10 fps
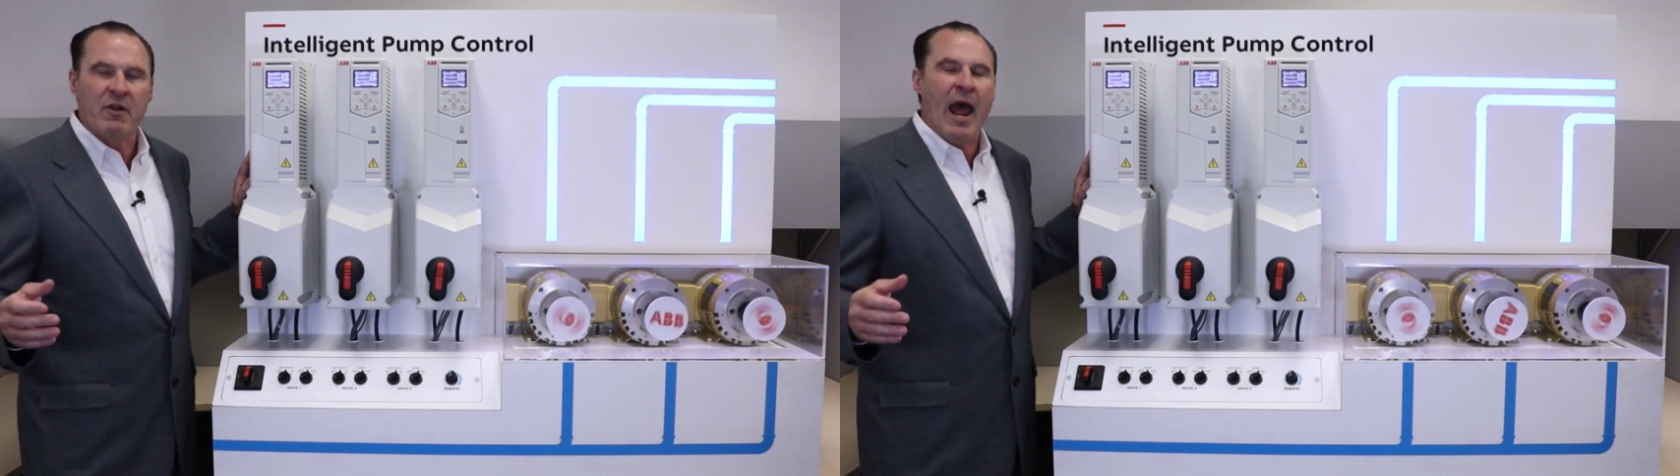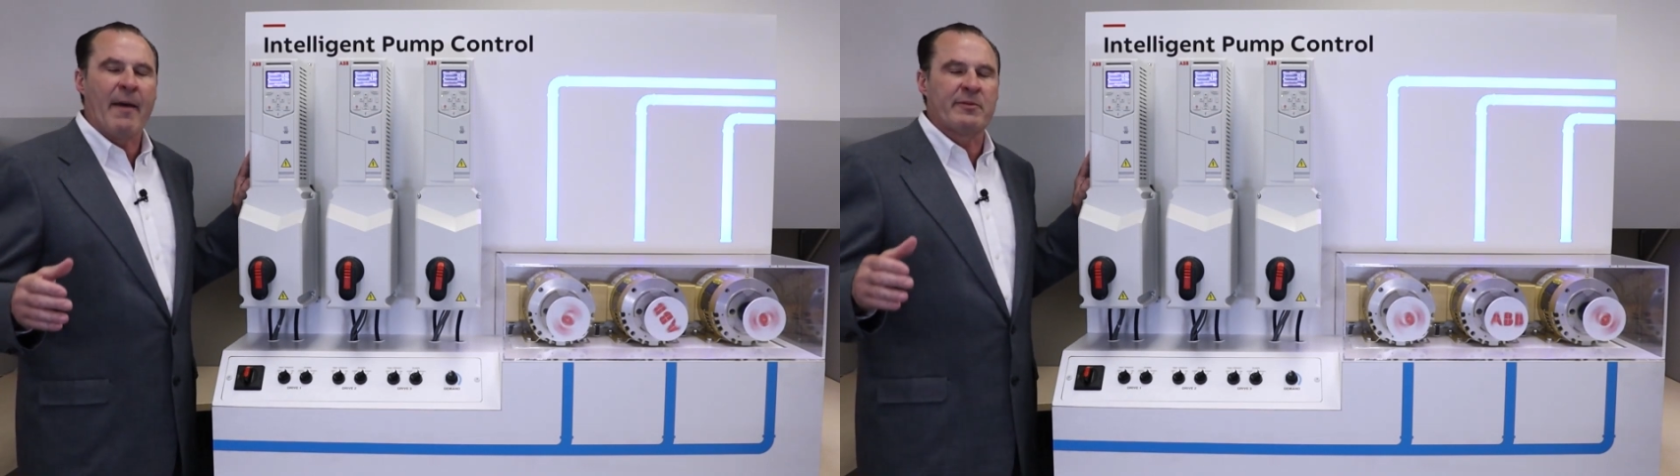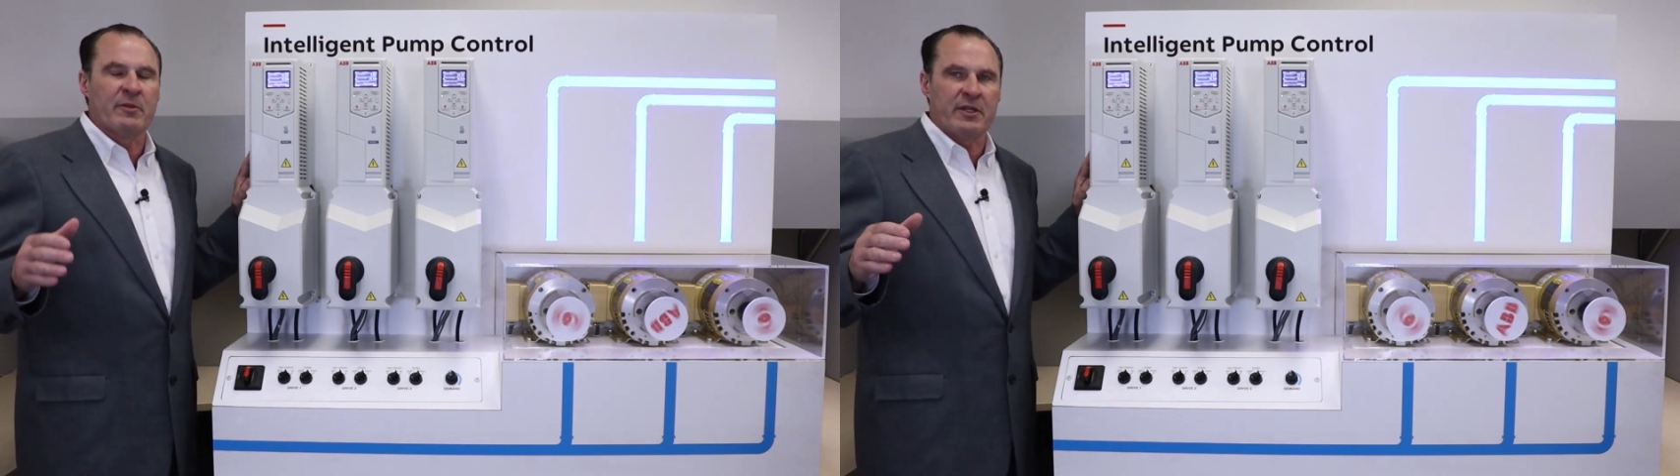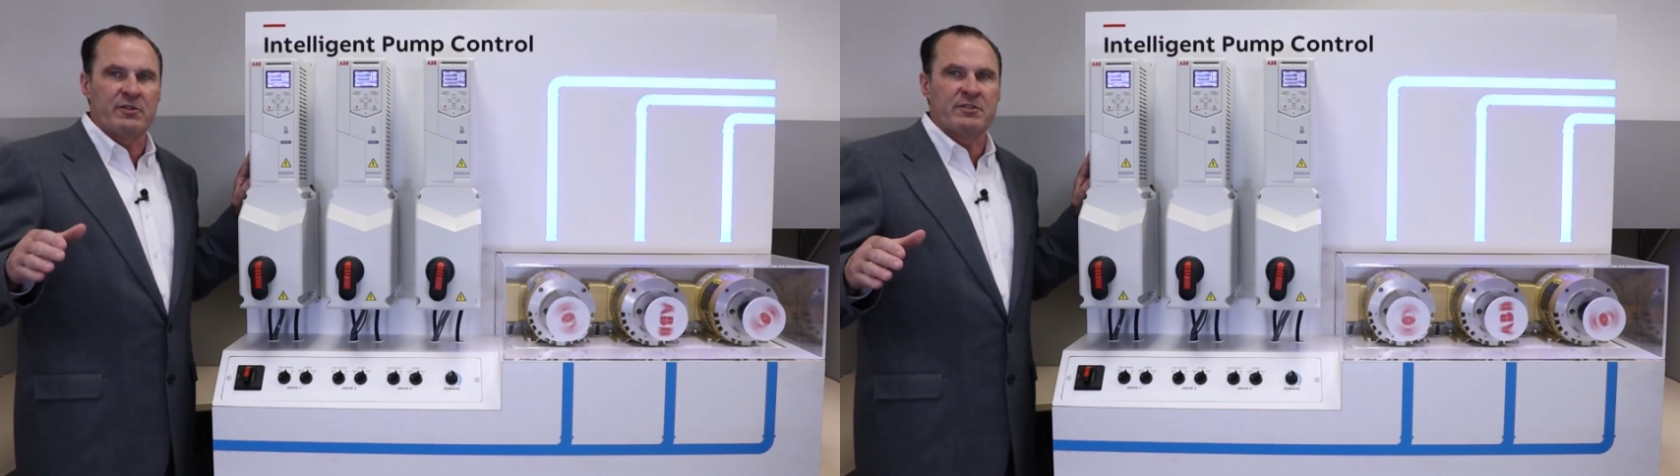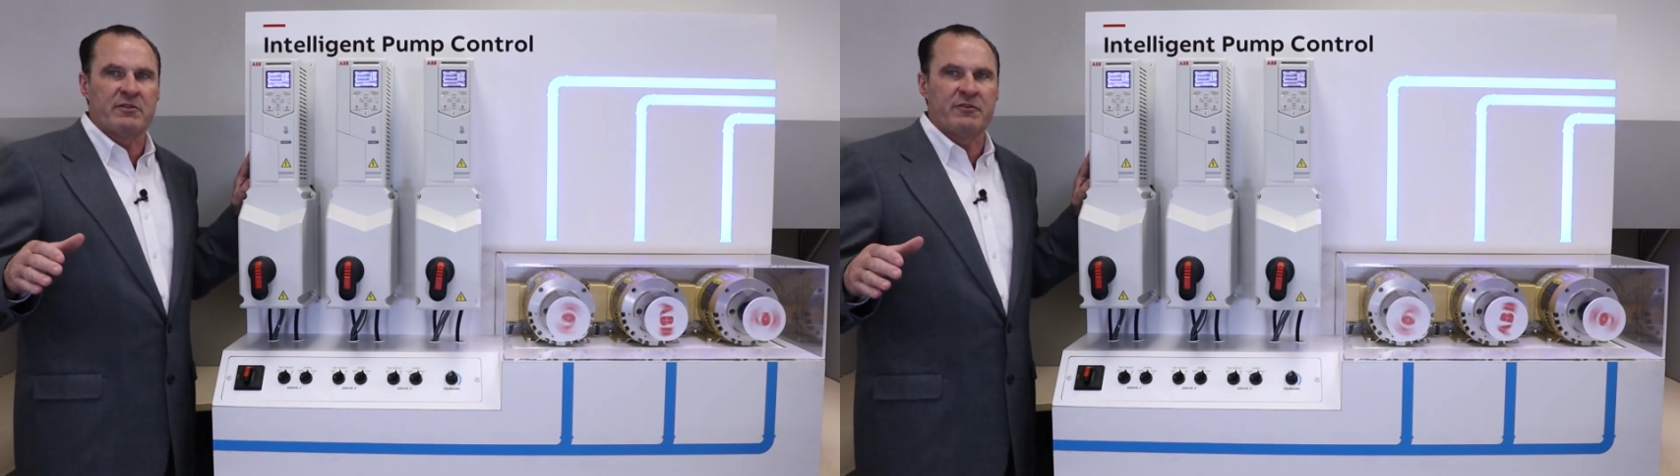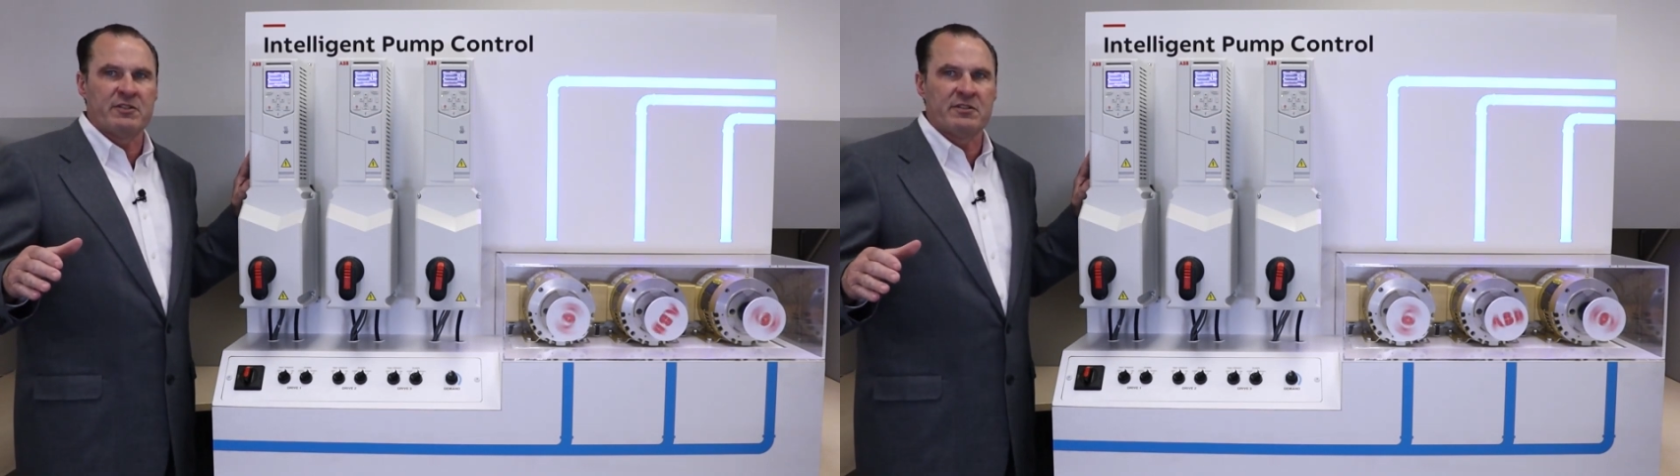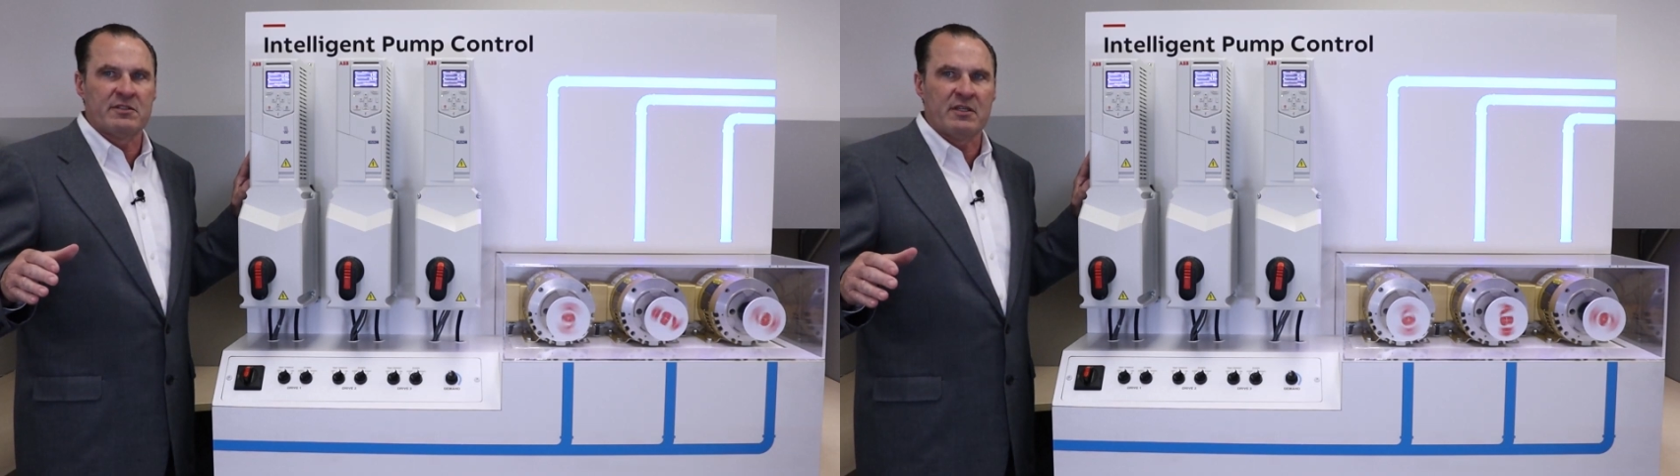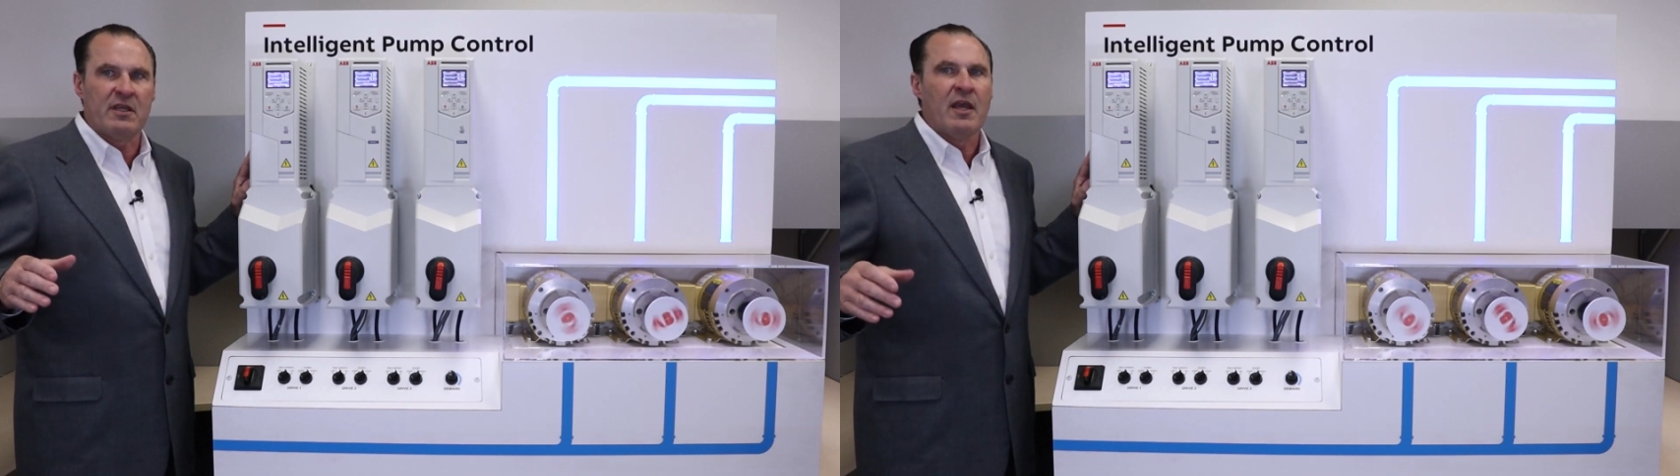optimal energy
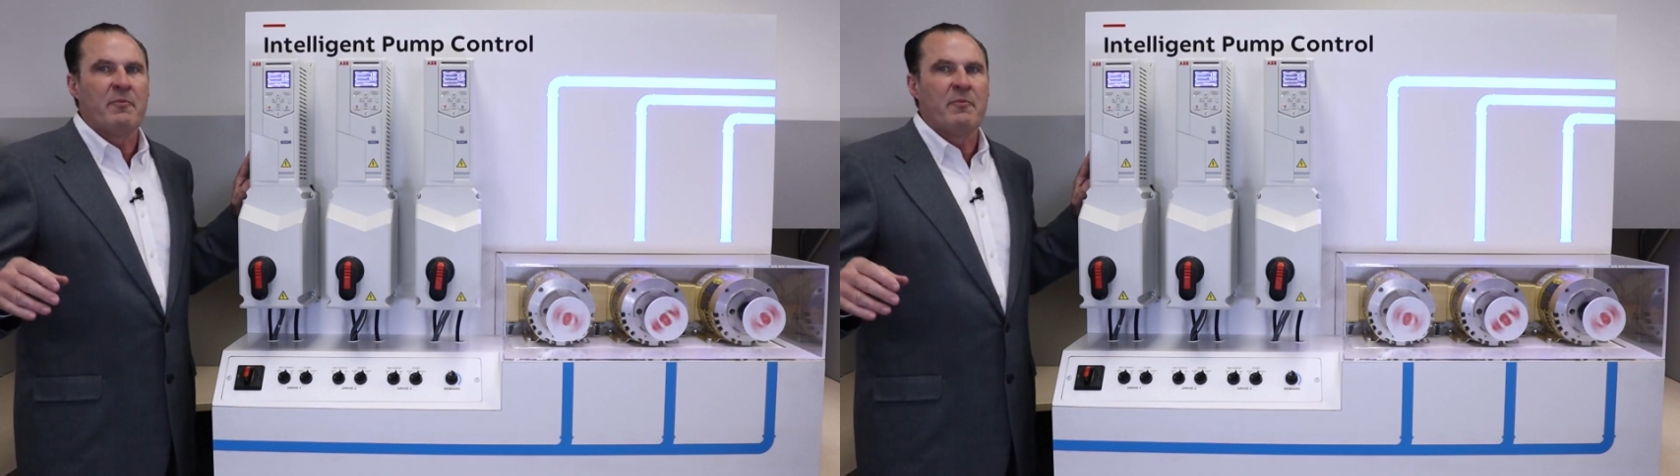efficiency